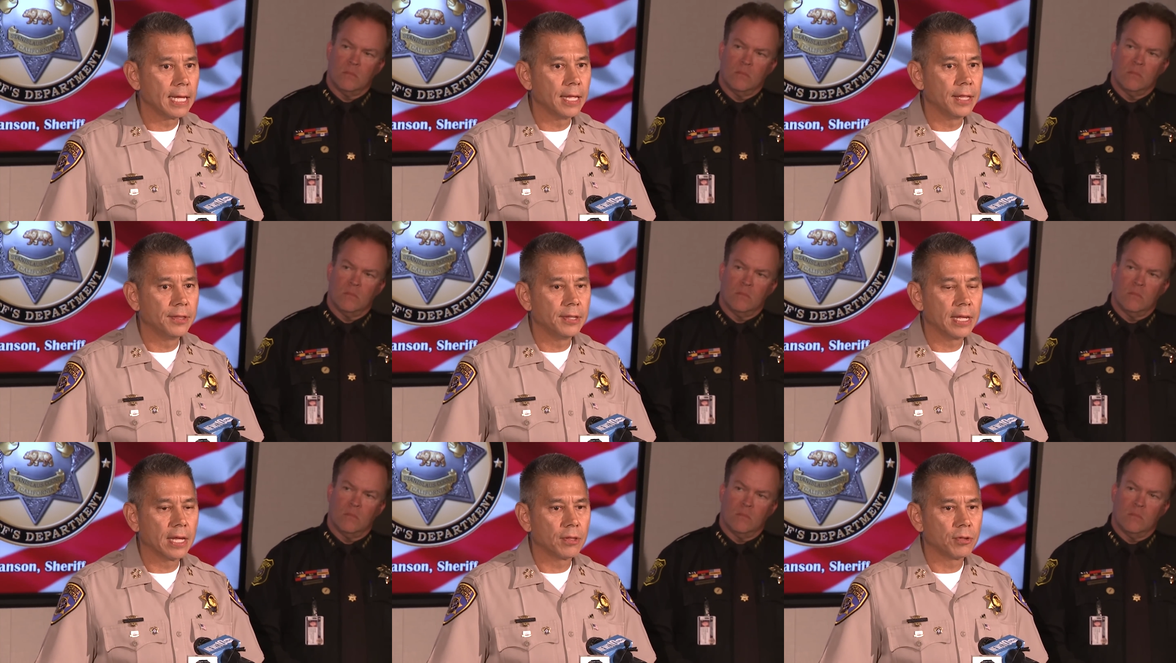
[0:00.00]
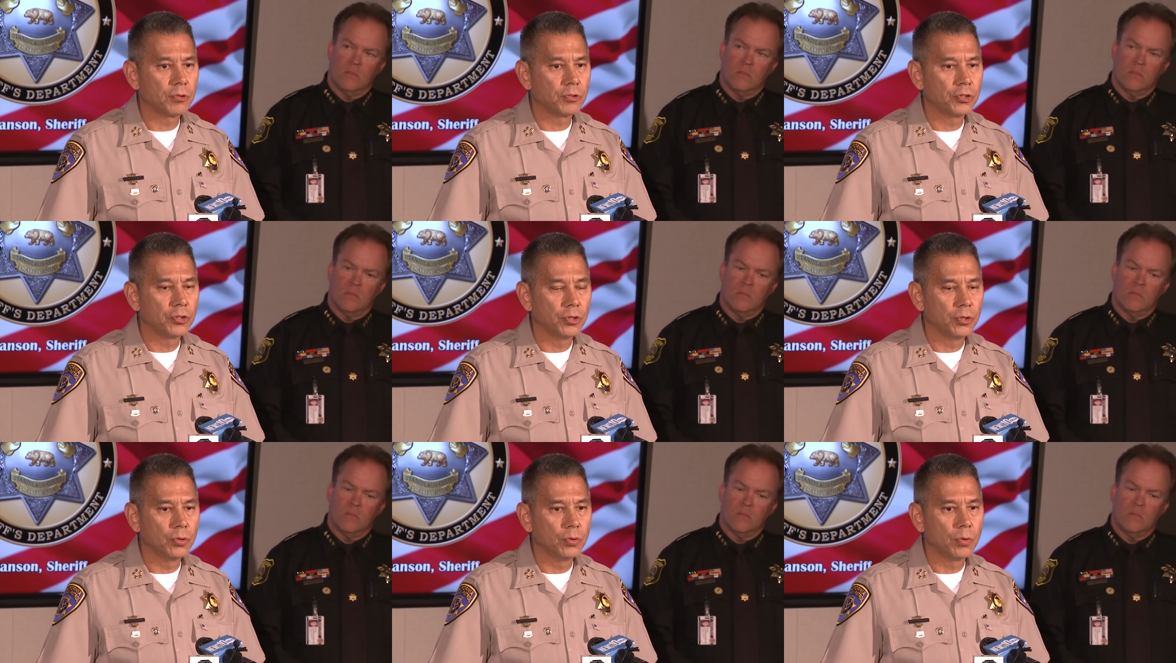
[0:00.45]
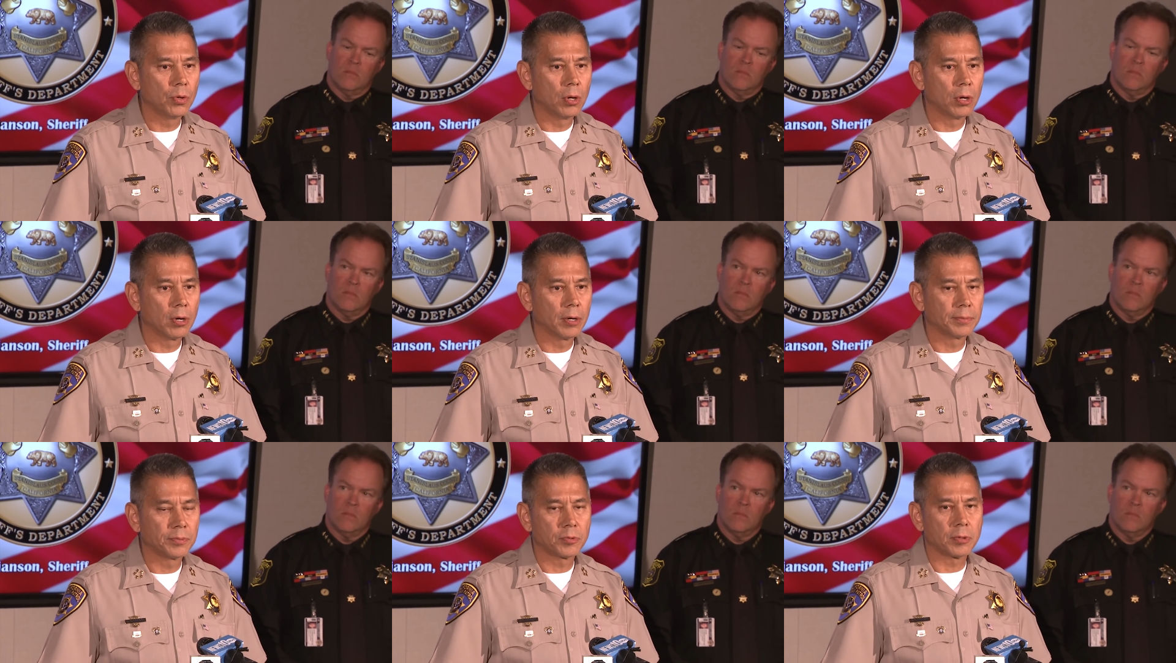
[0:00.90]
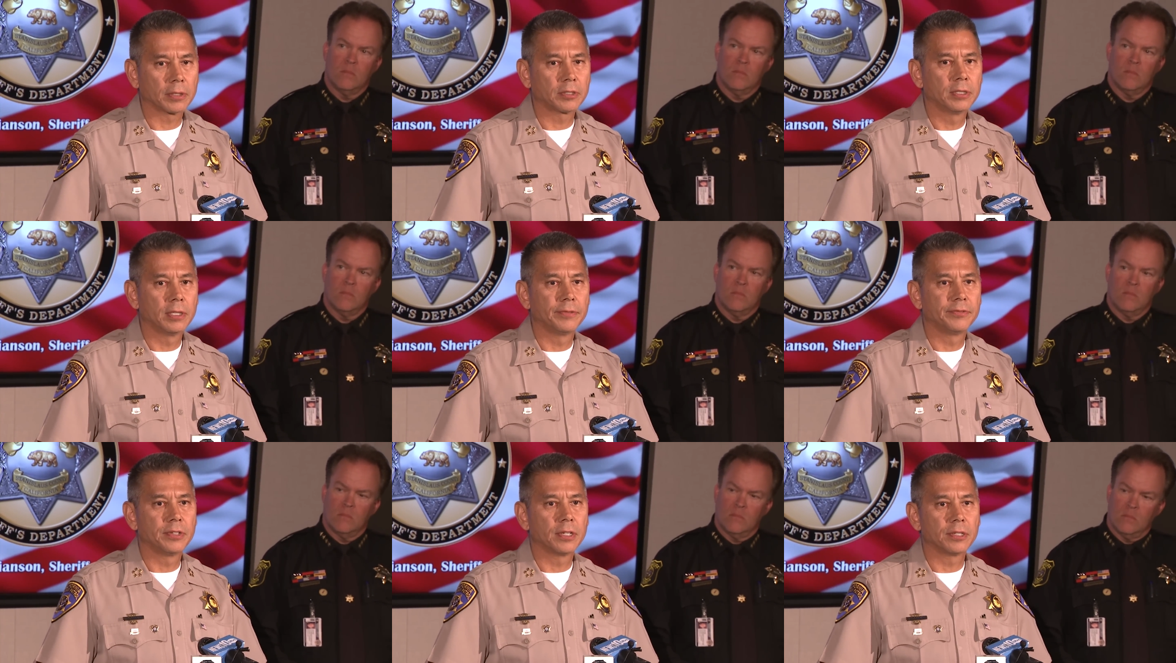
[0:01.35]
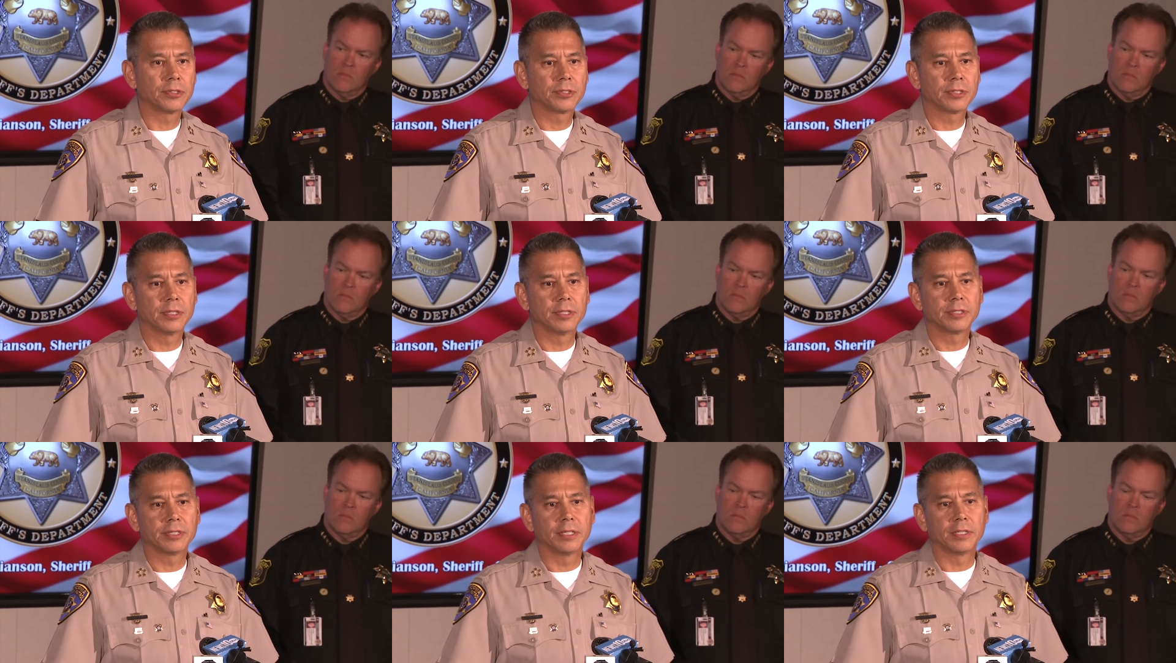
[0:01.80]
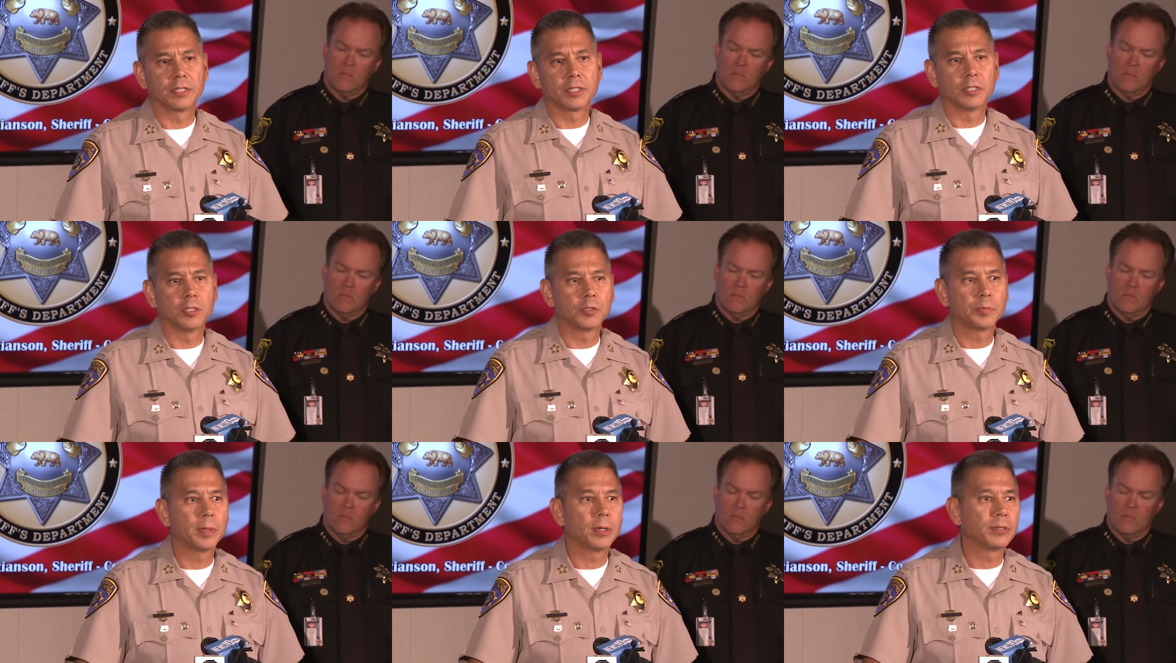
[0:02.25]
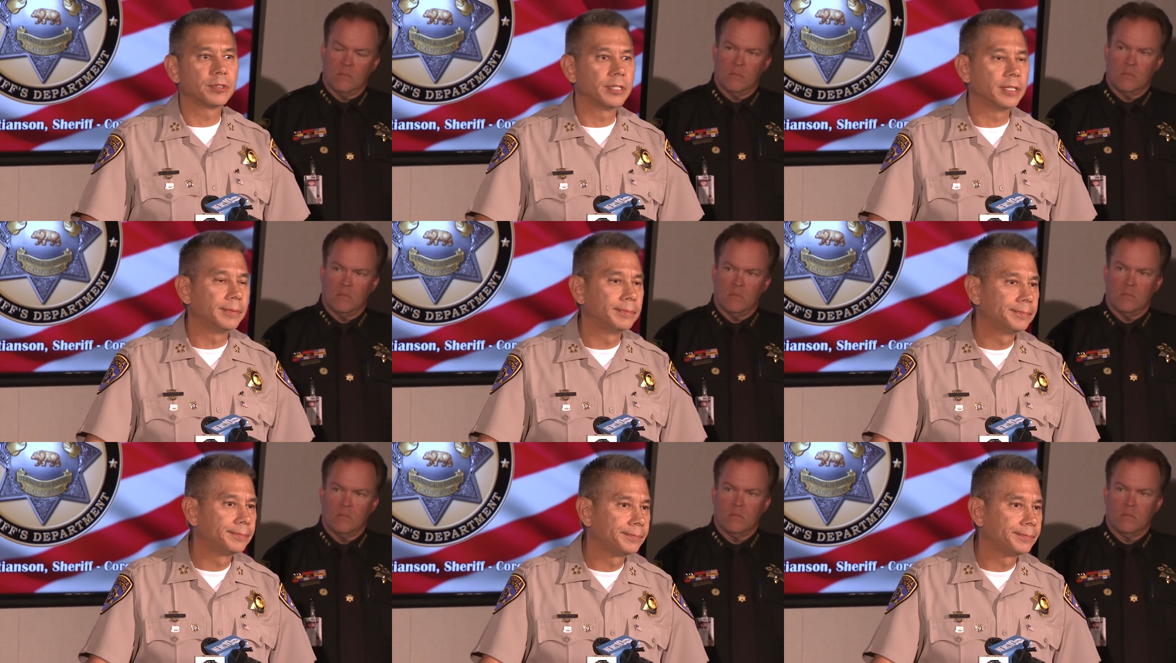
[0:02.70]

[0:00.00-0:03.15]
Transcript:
Speaker 1: and the other two are obstruction of justice and conspiracy.